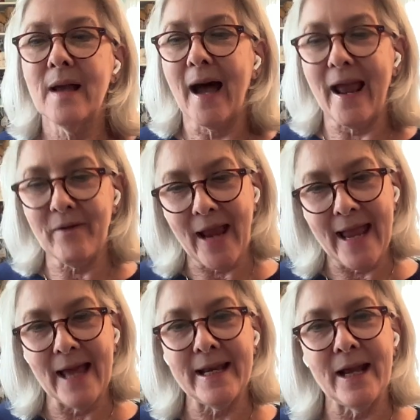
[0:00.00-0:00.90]
I have a
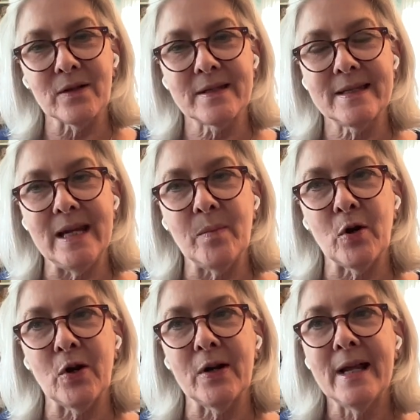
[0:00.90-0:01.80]
handheld
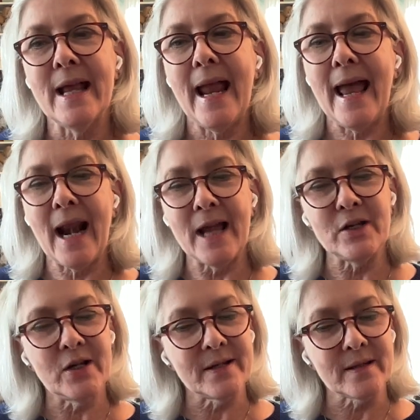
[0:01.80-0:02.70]
steamer, and I
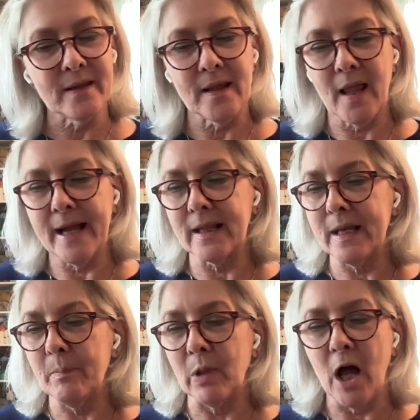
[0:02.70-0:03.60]
just
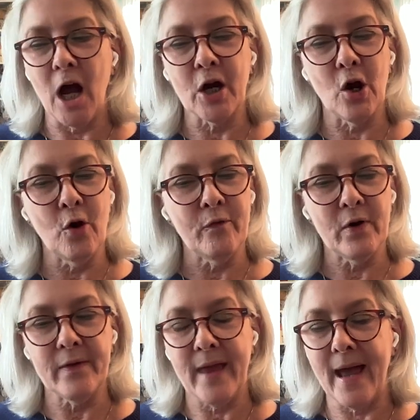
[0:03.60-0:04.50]
lightly block
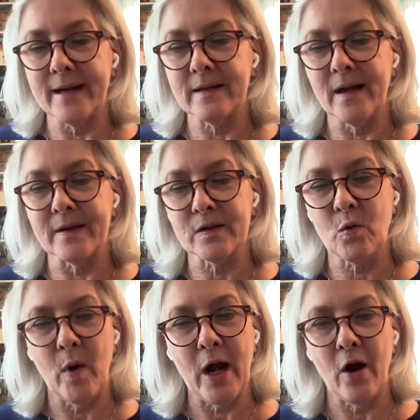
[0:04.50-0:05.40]
over that
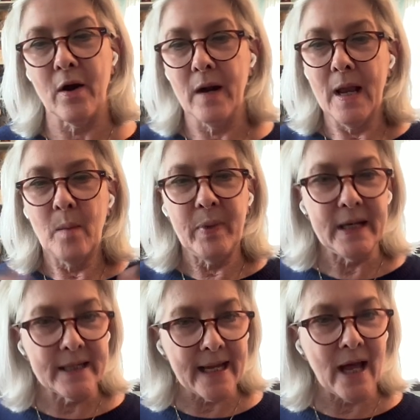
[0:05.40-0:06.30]
square
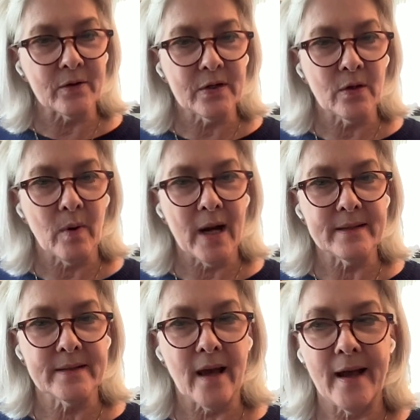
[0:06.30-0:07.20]
pinned out to the right
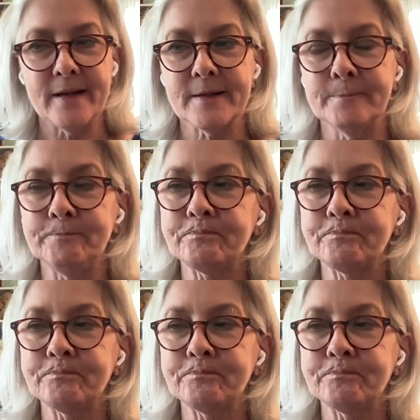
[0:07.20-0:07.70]
size.